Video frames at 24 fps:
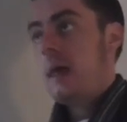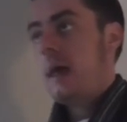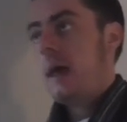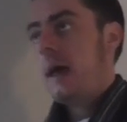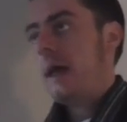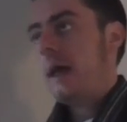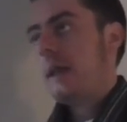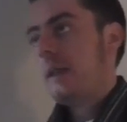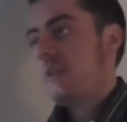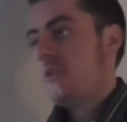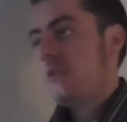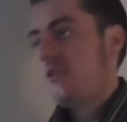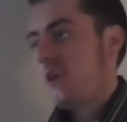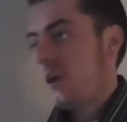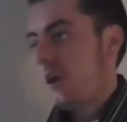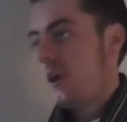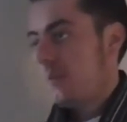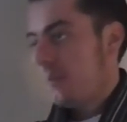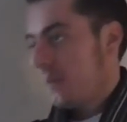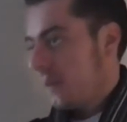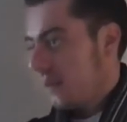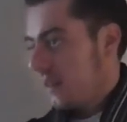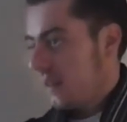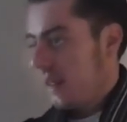And
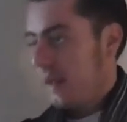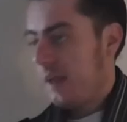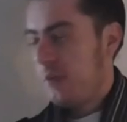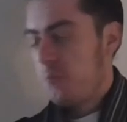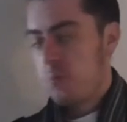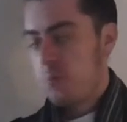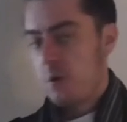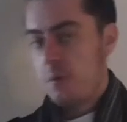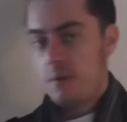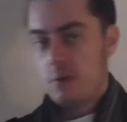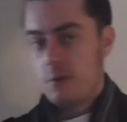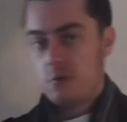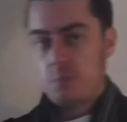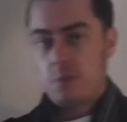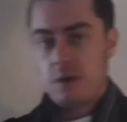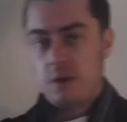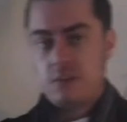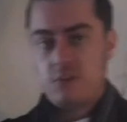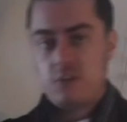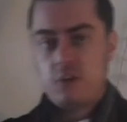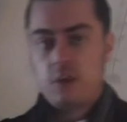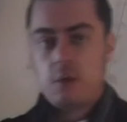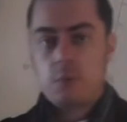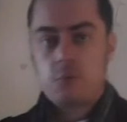uh, that is pretty much
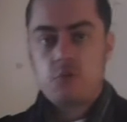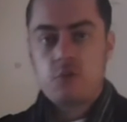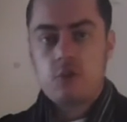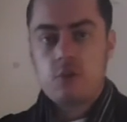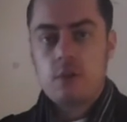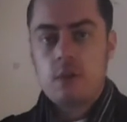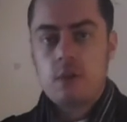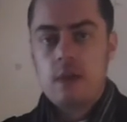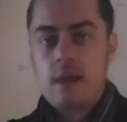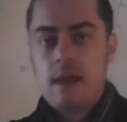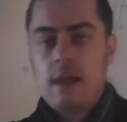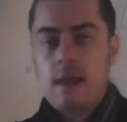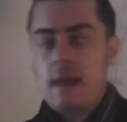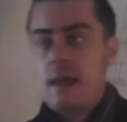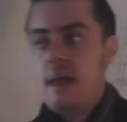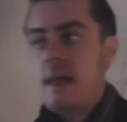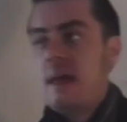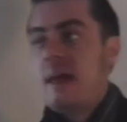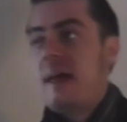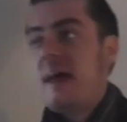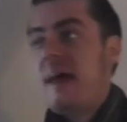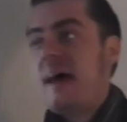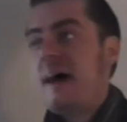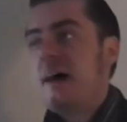my tips on
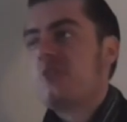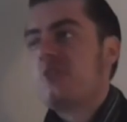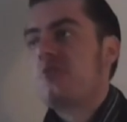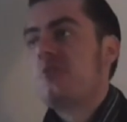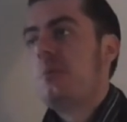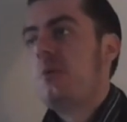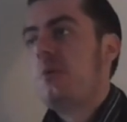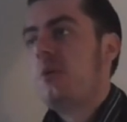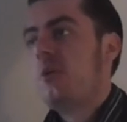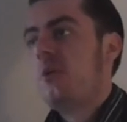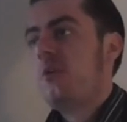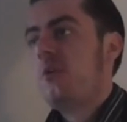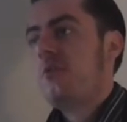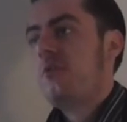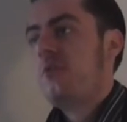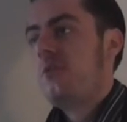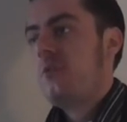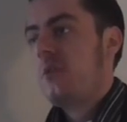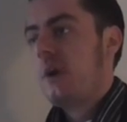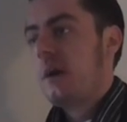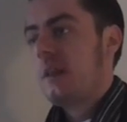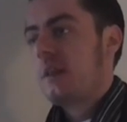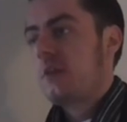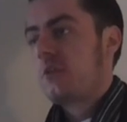how to pull off
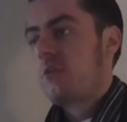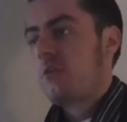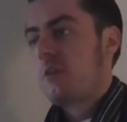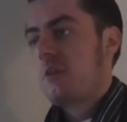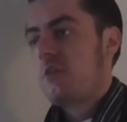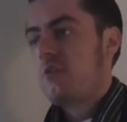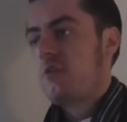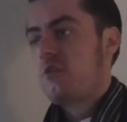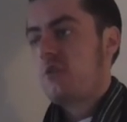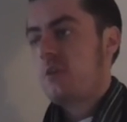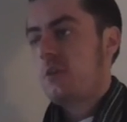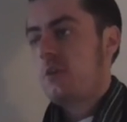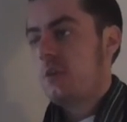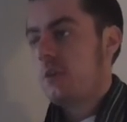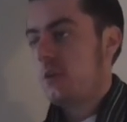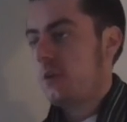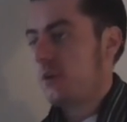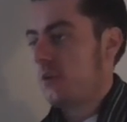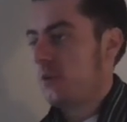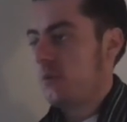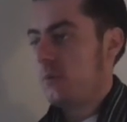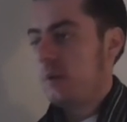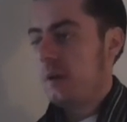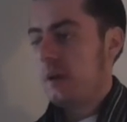like the greaser
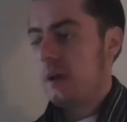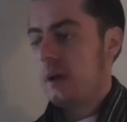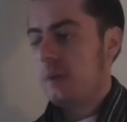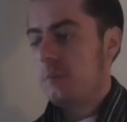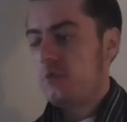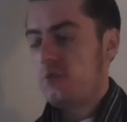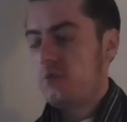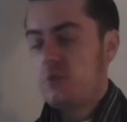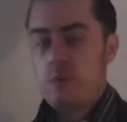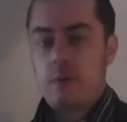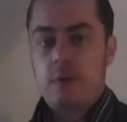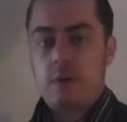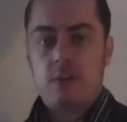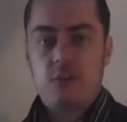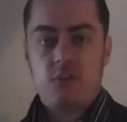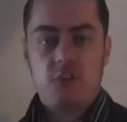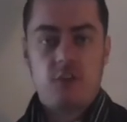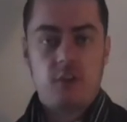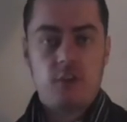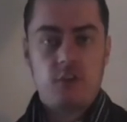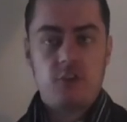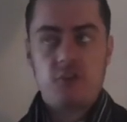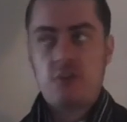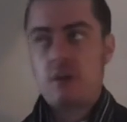look when it comes to
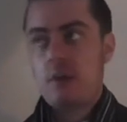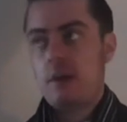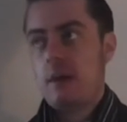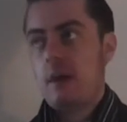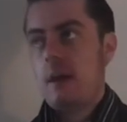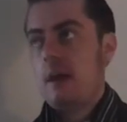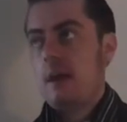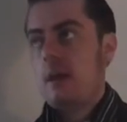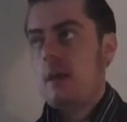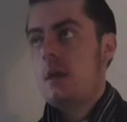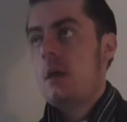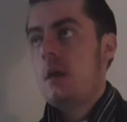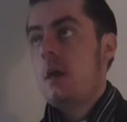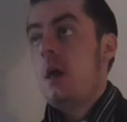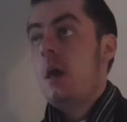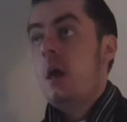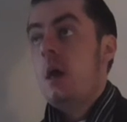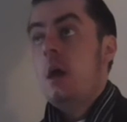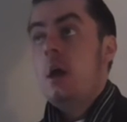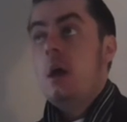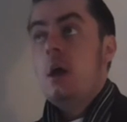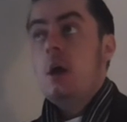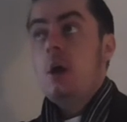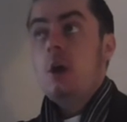winter. So yeah,
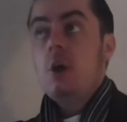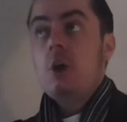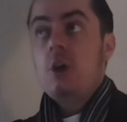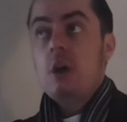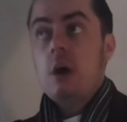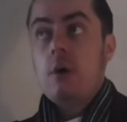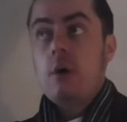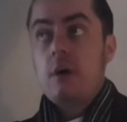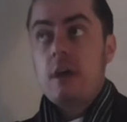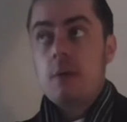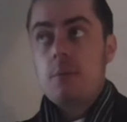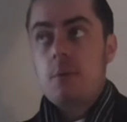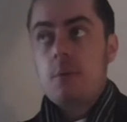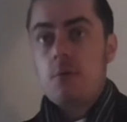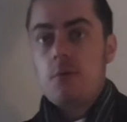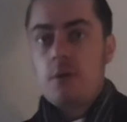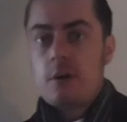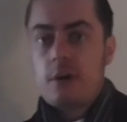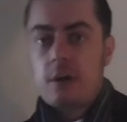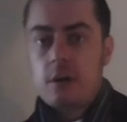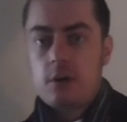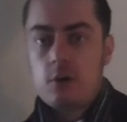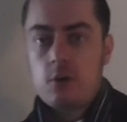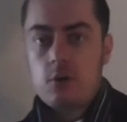y'all keep on
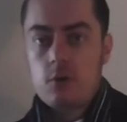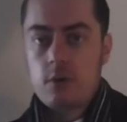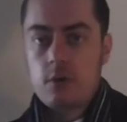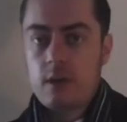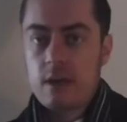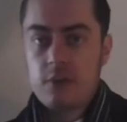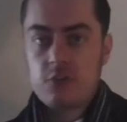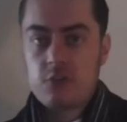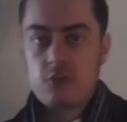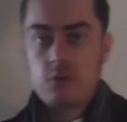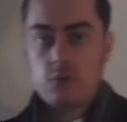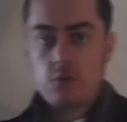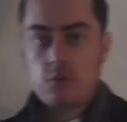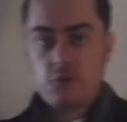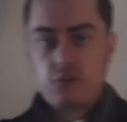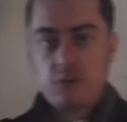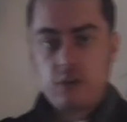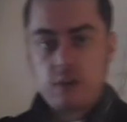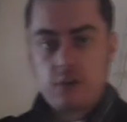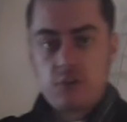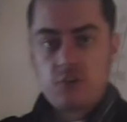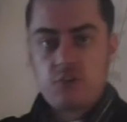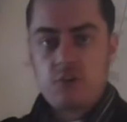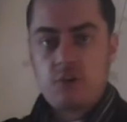rocking cool cats, cool
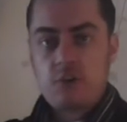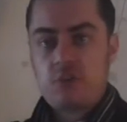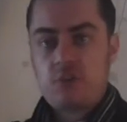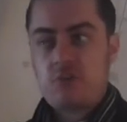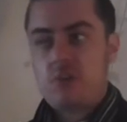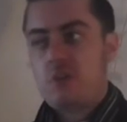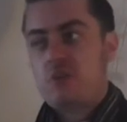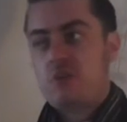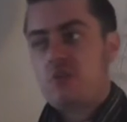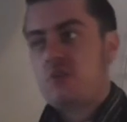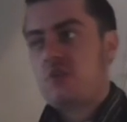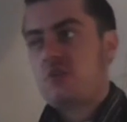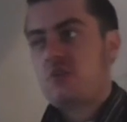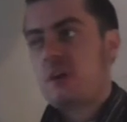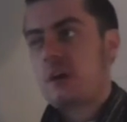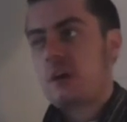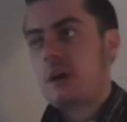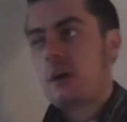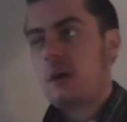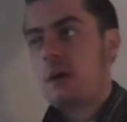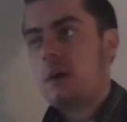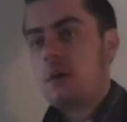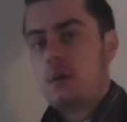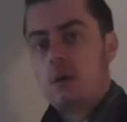chicks. I see you soon,
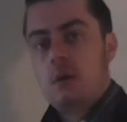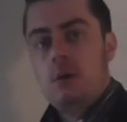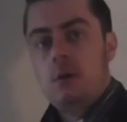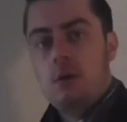take care.